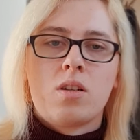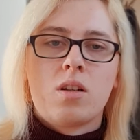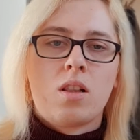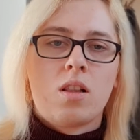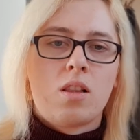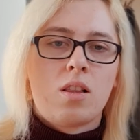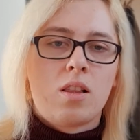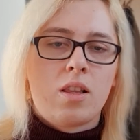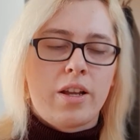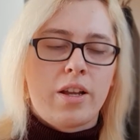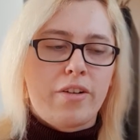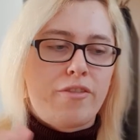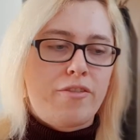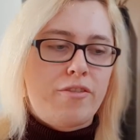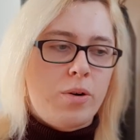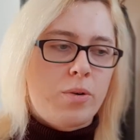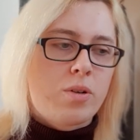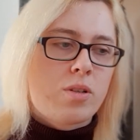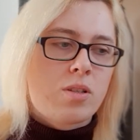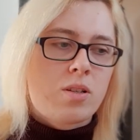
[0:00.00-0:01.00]
Like,
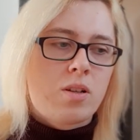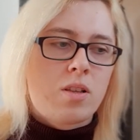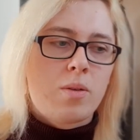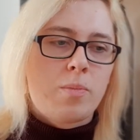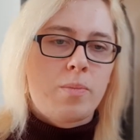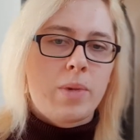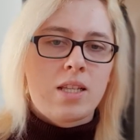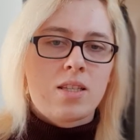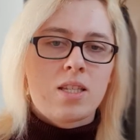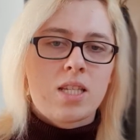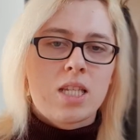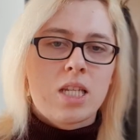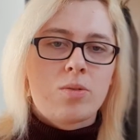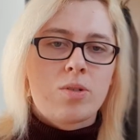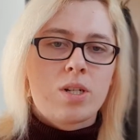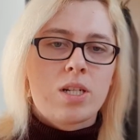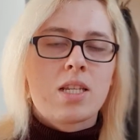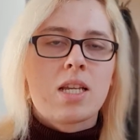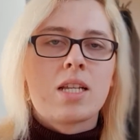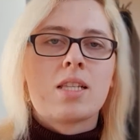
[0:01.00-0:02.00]
focus on the main
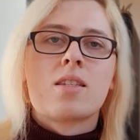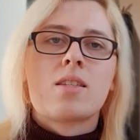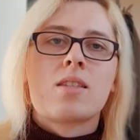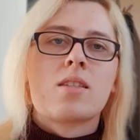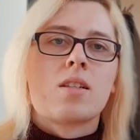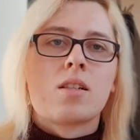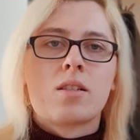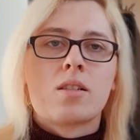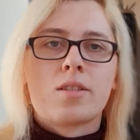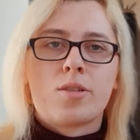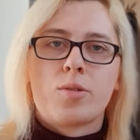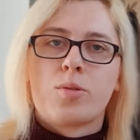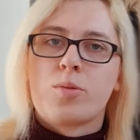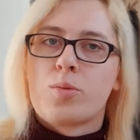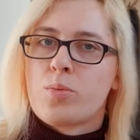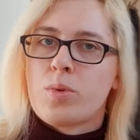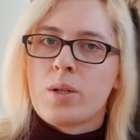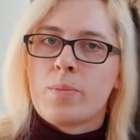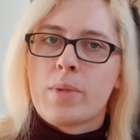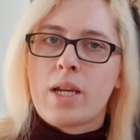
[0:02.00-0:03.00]
series and still do
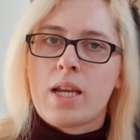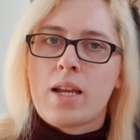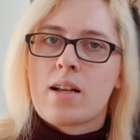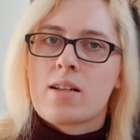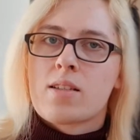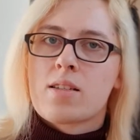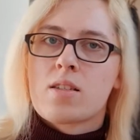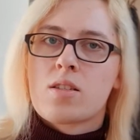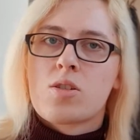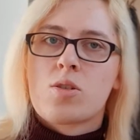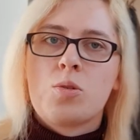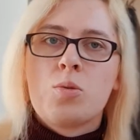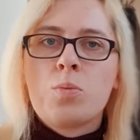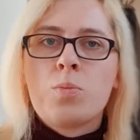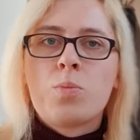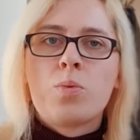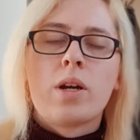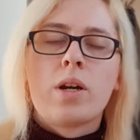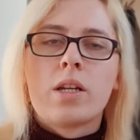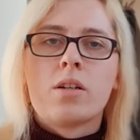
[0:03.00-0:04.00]
remakes. Tomb
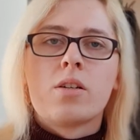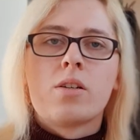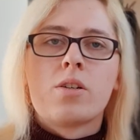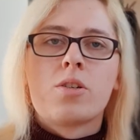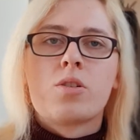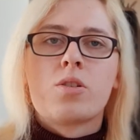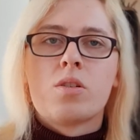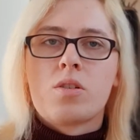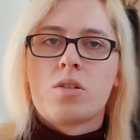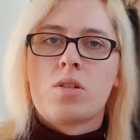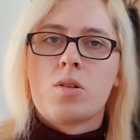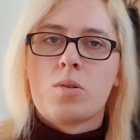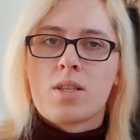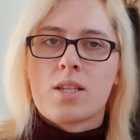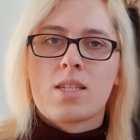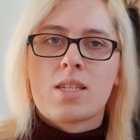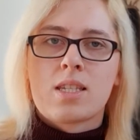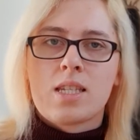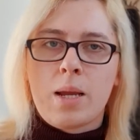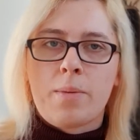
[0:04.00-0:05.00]
Raider should do the
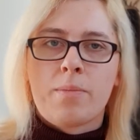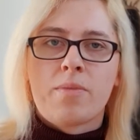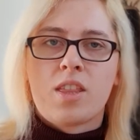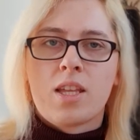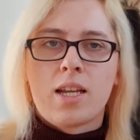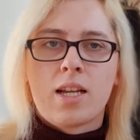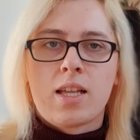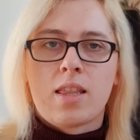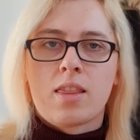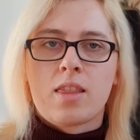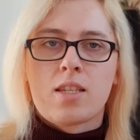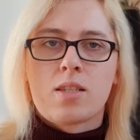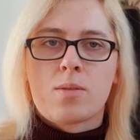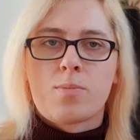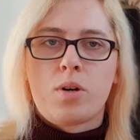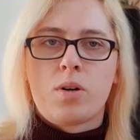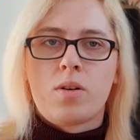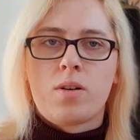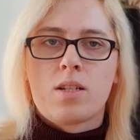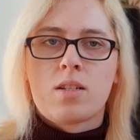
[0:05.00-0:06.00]
same thing at this
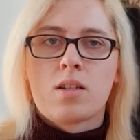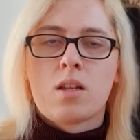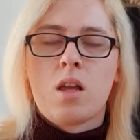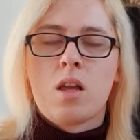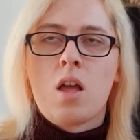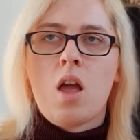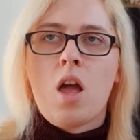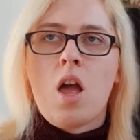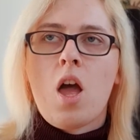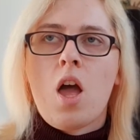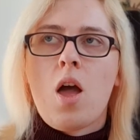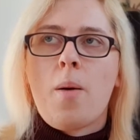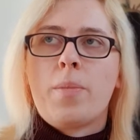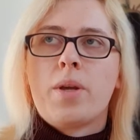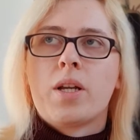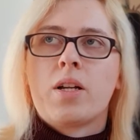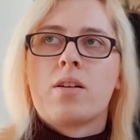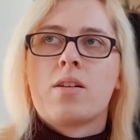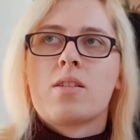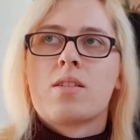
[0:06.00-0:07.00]
point.
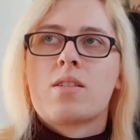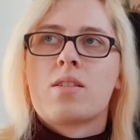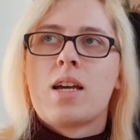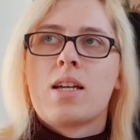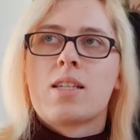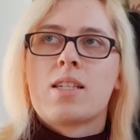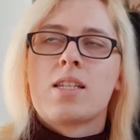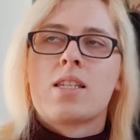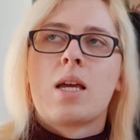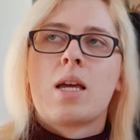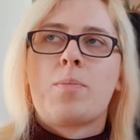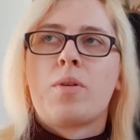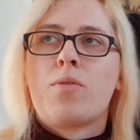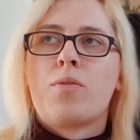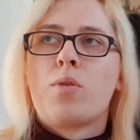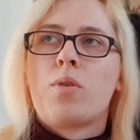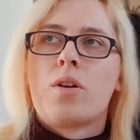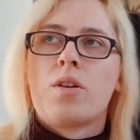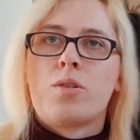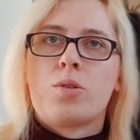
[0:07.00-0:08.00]
Because, as I said
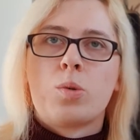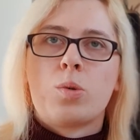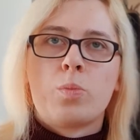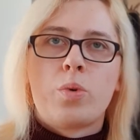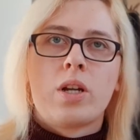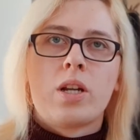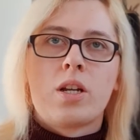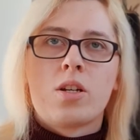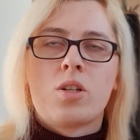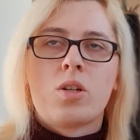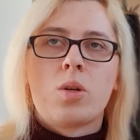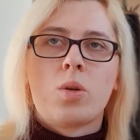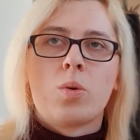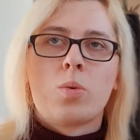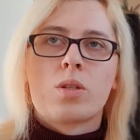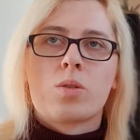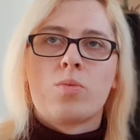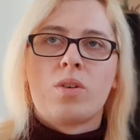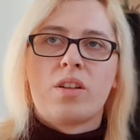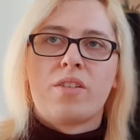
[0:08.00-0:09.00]
before, Tomb Raider 2
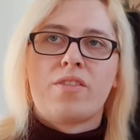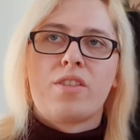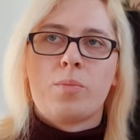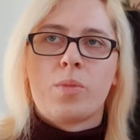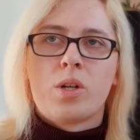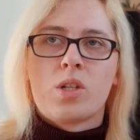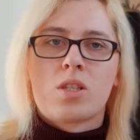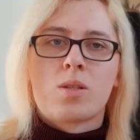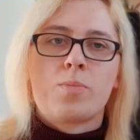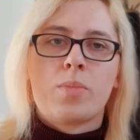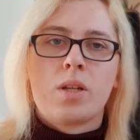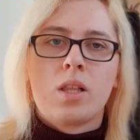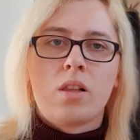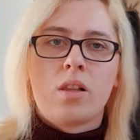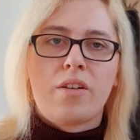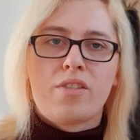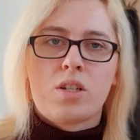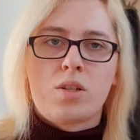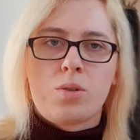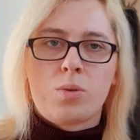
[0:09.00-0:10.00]
is one of the most
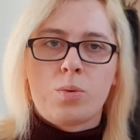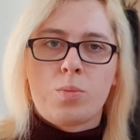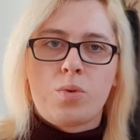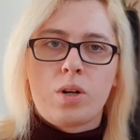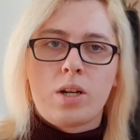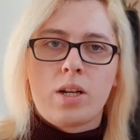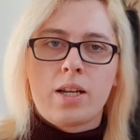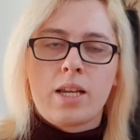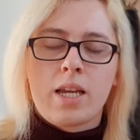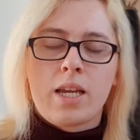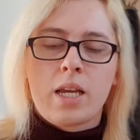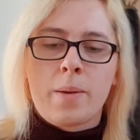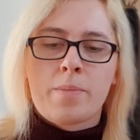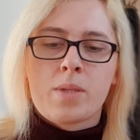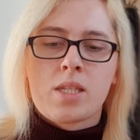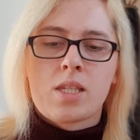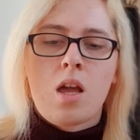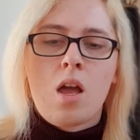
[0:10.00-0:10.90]
beloved Tomb Raider games.